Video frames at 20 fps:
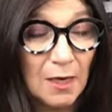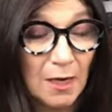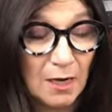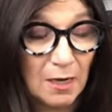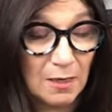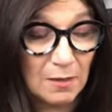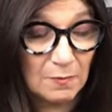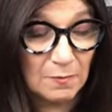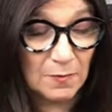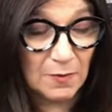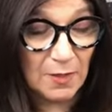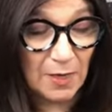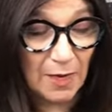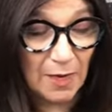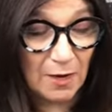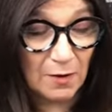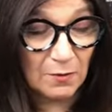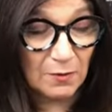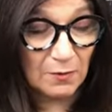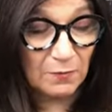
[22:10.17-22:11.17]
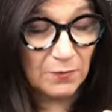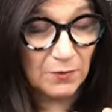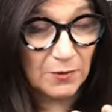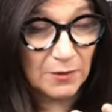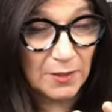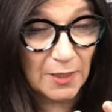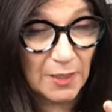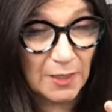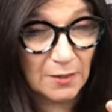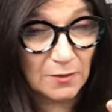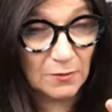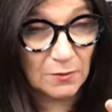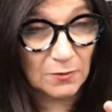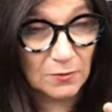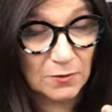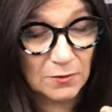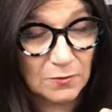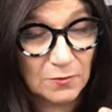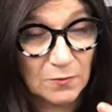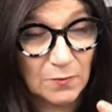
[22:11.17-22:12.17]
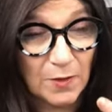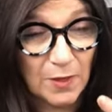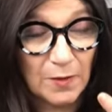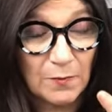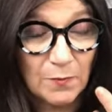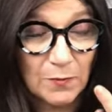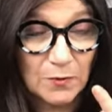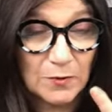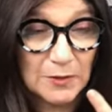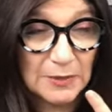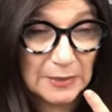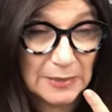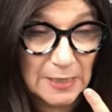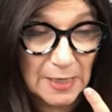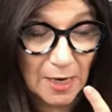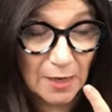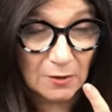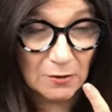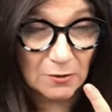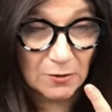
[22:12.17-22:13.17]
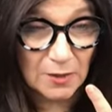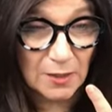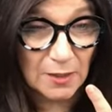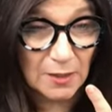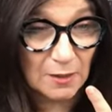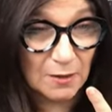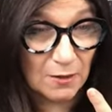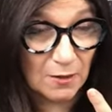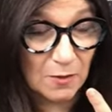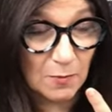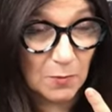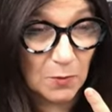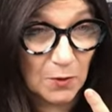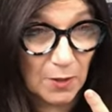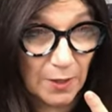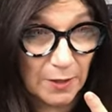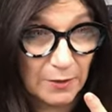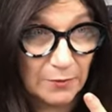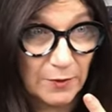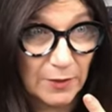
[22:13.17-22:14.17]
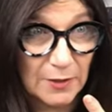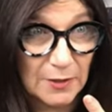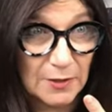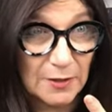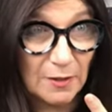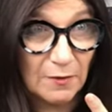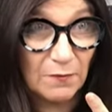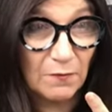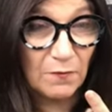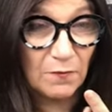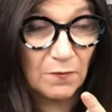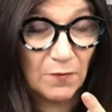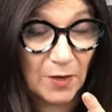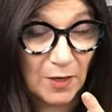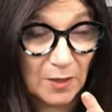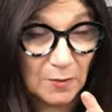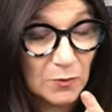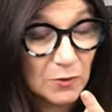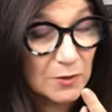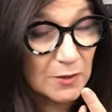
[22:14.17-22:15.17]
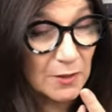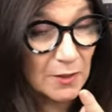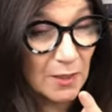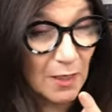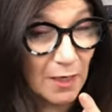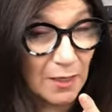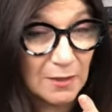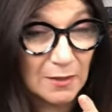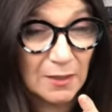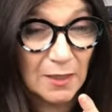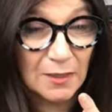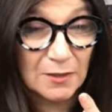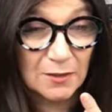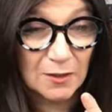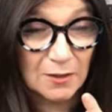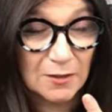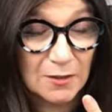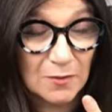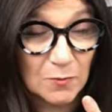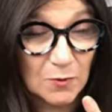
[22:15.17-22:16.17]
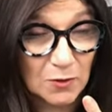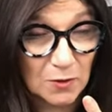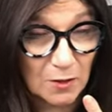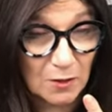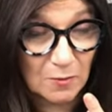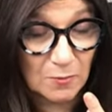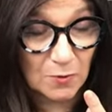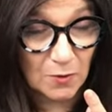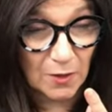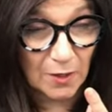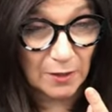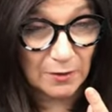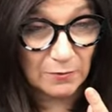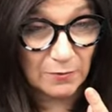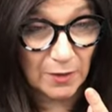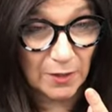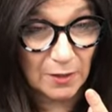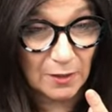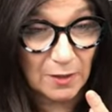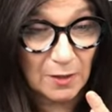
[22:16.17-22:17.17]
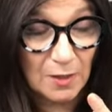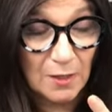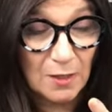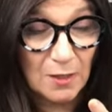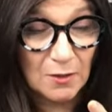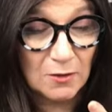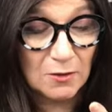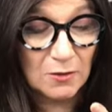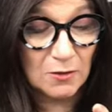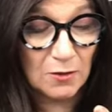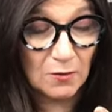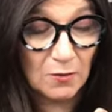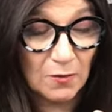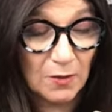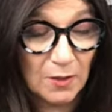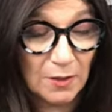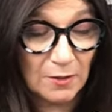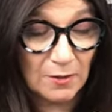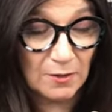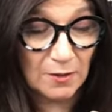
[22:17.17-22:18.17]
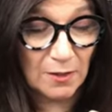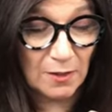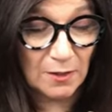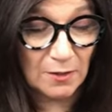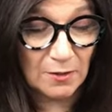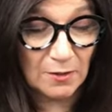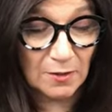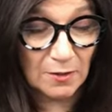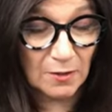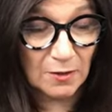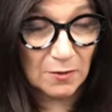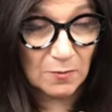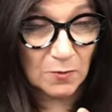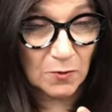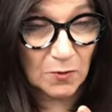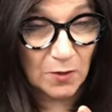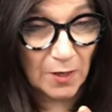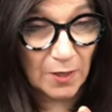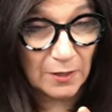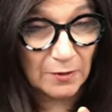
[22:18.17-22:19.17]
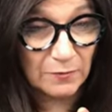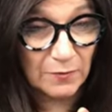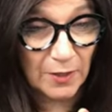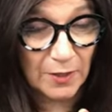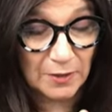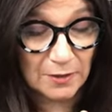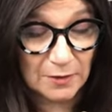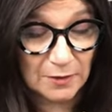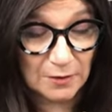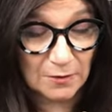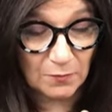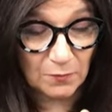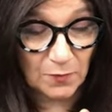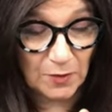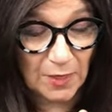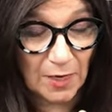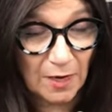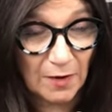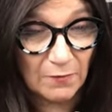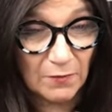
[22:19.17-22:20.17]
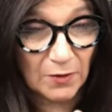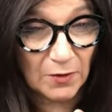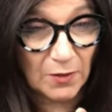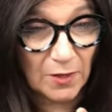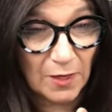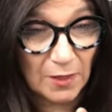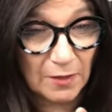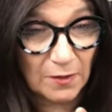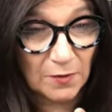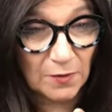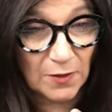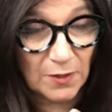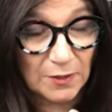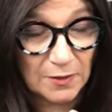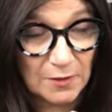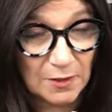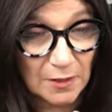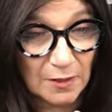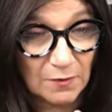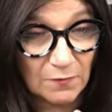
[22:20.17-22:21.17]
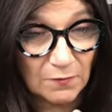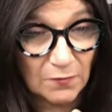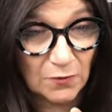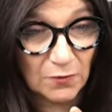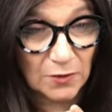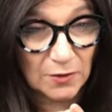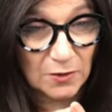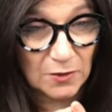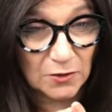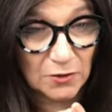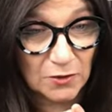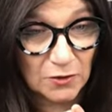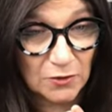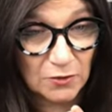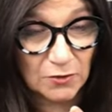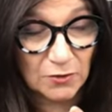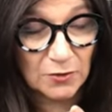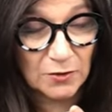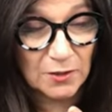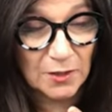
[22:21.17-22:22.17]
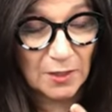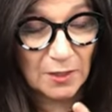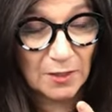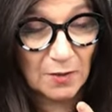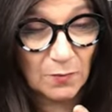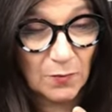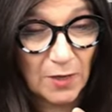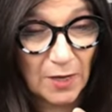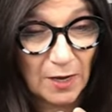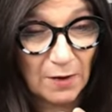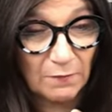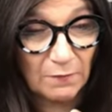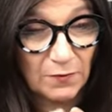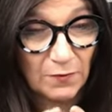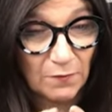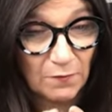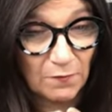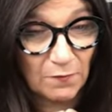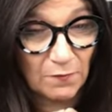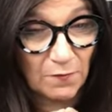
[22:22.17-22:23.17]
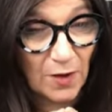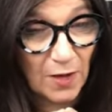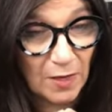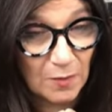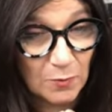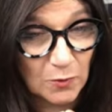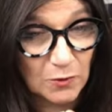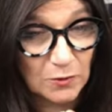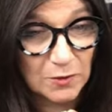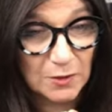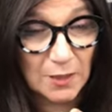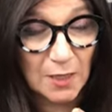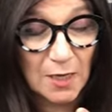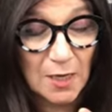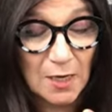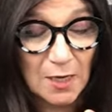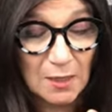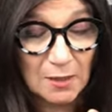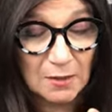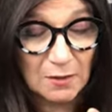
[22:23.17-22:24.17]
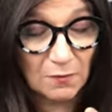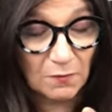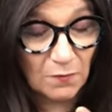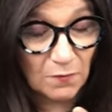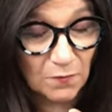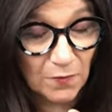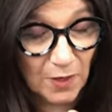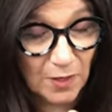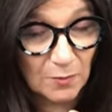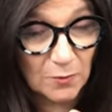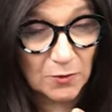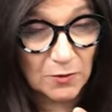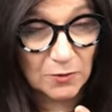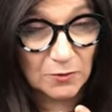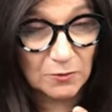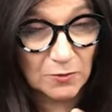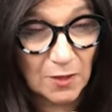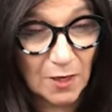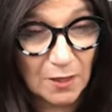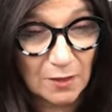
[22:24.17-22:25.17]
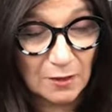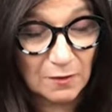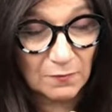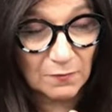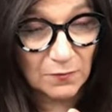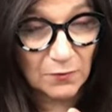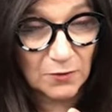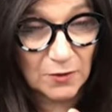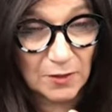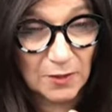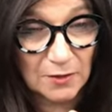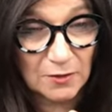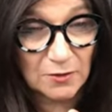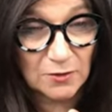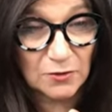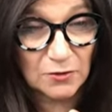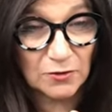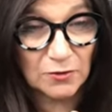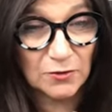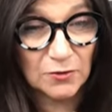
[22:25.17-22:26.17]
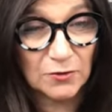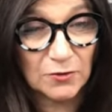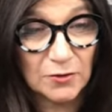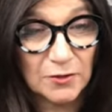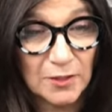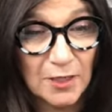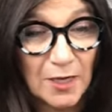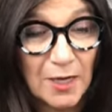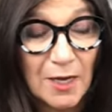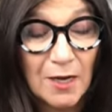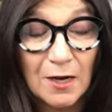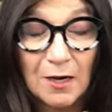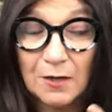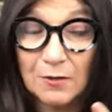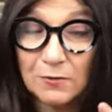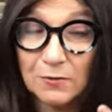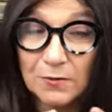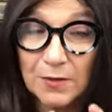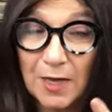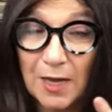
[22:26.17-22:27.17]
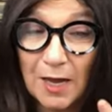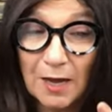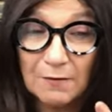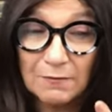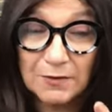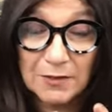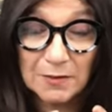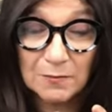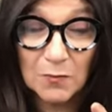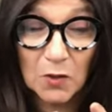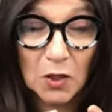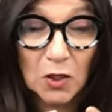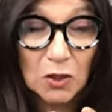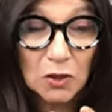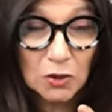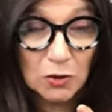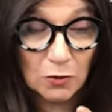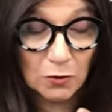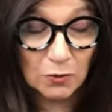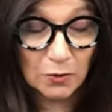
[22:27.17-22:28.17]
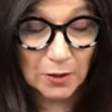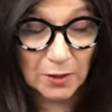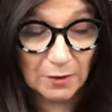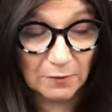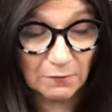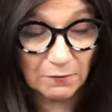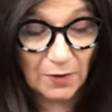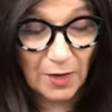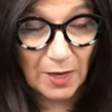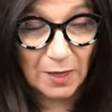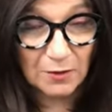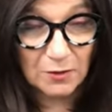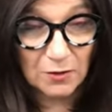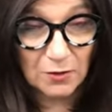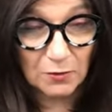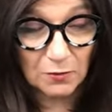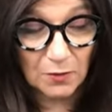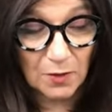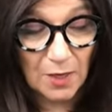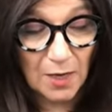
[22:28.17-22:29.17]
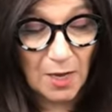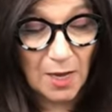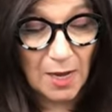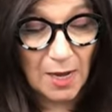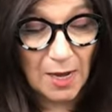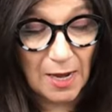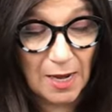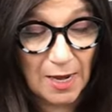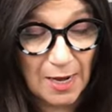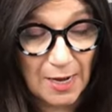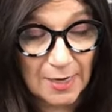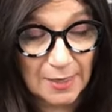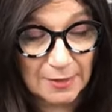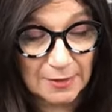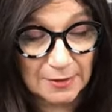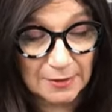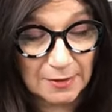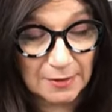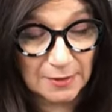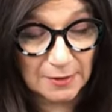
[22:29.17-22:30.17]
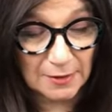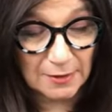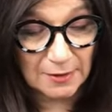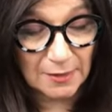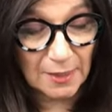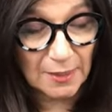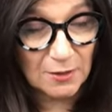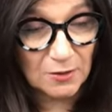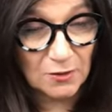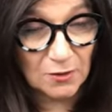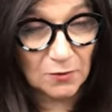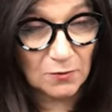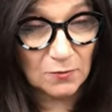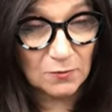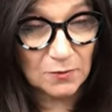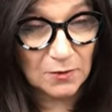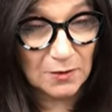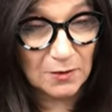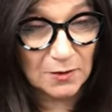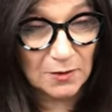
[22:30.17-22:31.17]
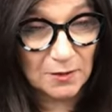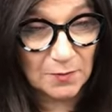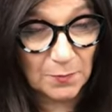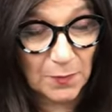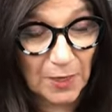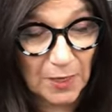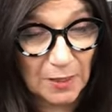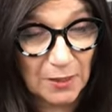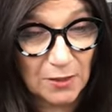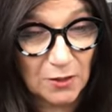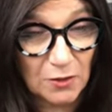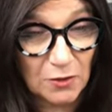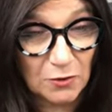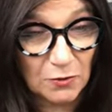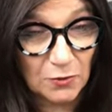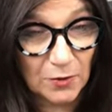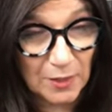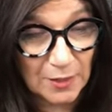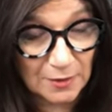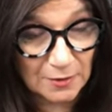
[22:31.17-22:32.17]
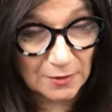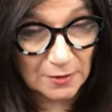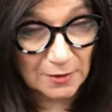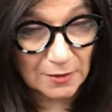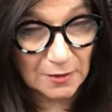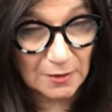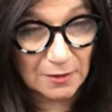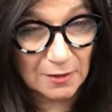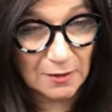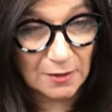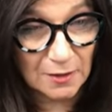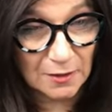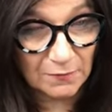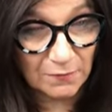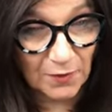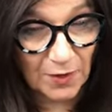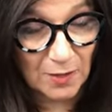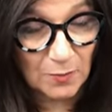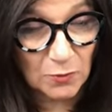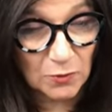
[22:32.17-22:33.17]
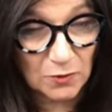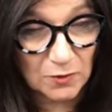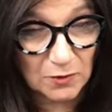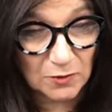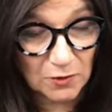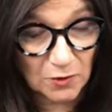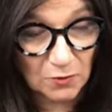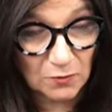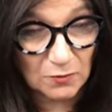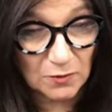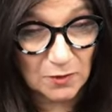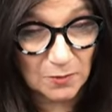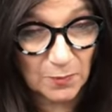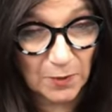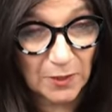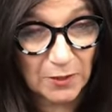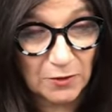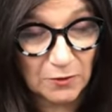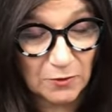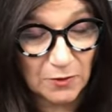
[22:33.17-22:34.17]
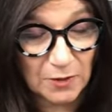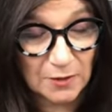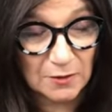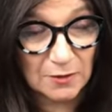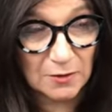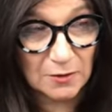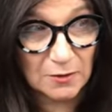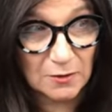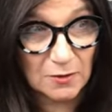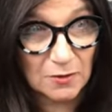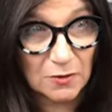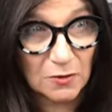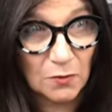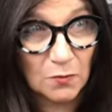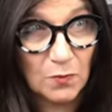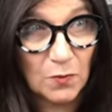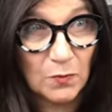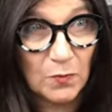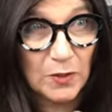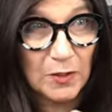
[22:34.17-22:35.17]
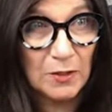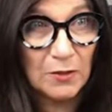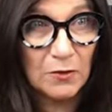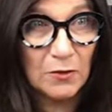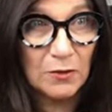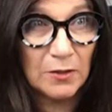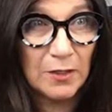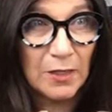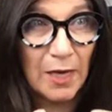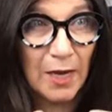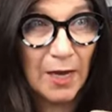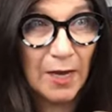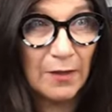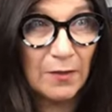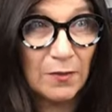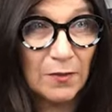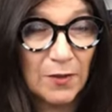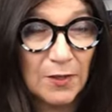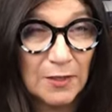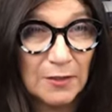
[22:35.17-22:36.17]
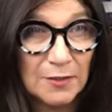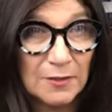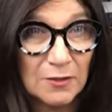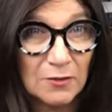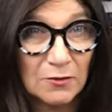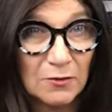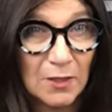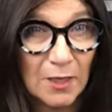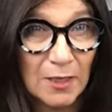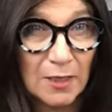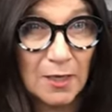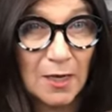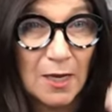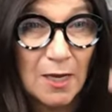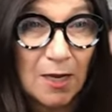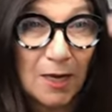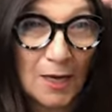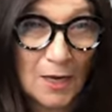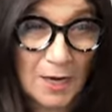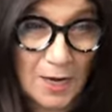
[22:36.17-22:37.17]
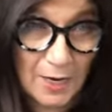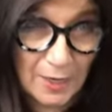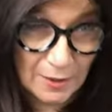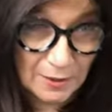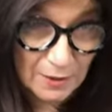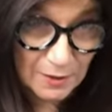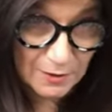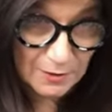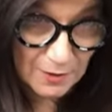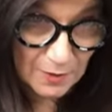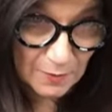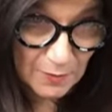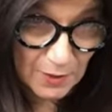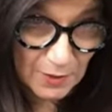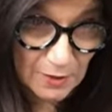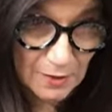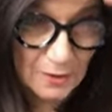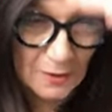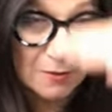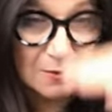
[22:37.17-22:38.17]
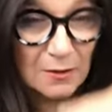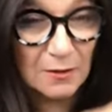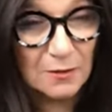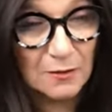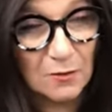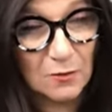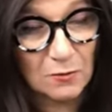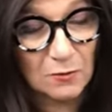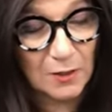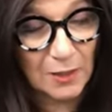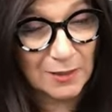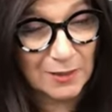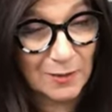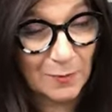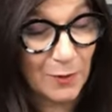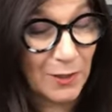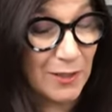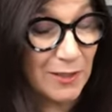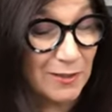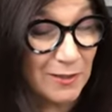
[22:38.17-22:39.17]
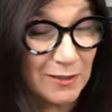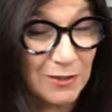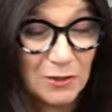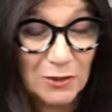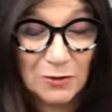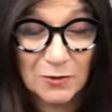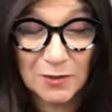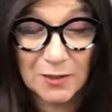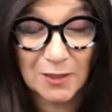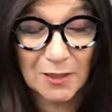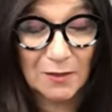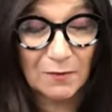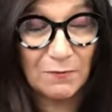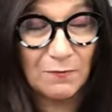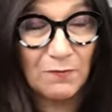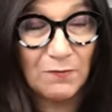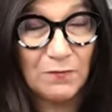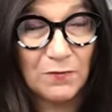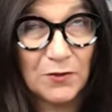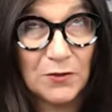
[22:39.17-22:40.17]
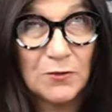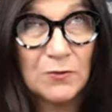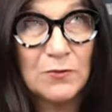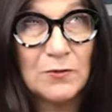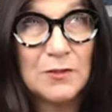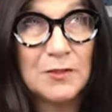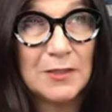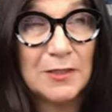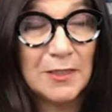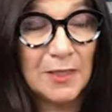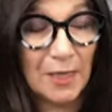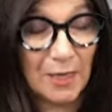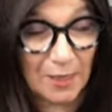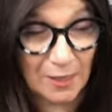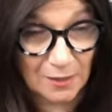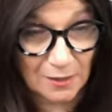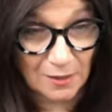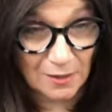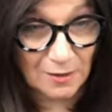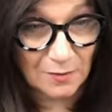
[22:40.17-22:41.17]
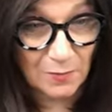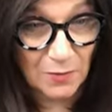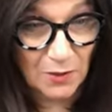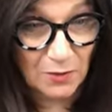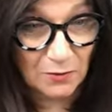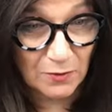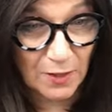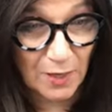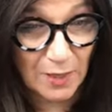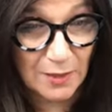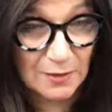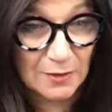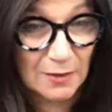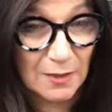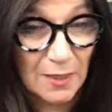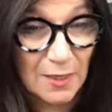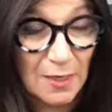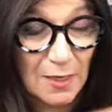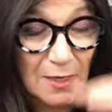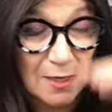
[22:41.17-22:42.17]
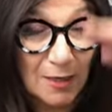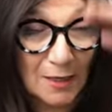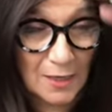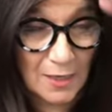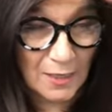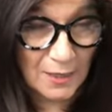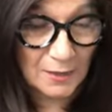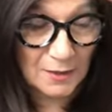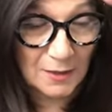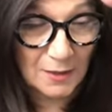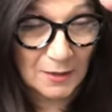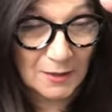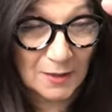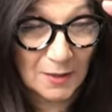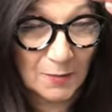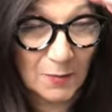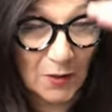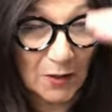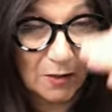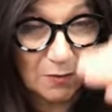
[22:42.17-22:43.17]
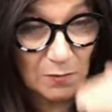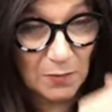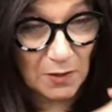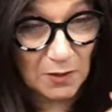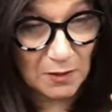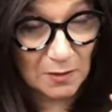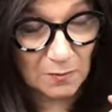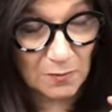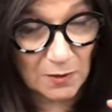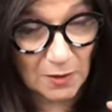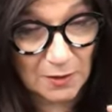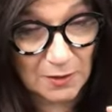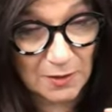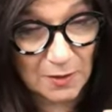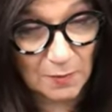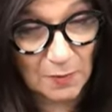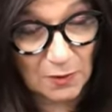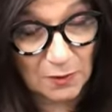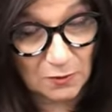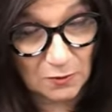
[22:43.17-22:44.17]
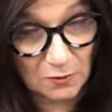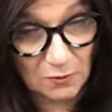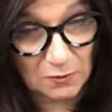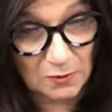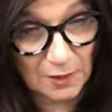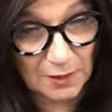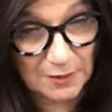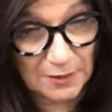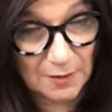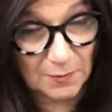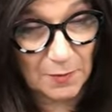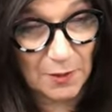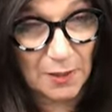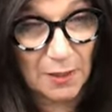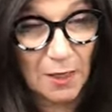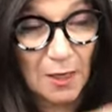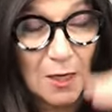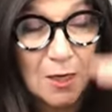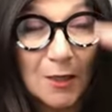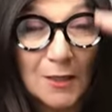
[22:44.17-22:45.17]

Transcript: Um, now, if you take those two away, and we're now looking at carbohydrates, fibers and undigestible carbohydrate. So in in the carbohydrates, we have a lot of things that convert into sugars and then we have the fibers. The fibers are not converting into sugars, although they have some caloric value and they don't spike your insulin. Fibers don't spike your insulin. So when we look at things that are like high glycemic to low glycemic, because this used to confuse the hell out of me, you guys high glycemic, medium glycemic, low glycemic.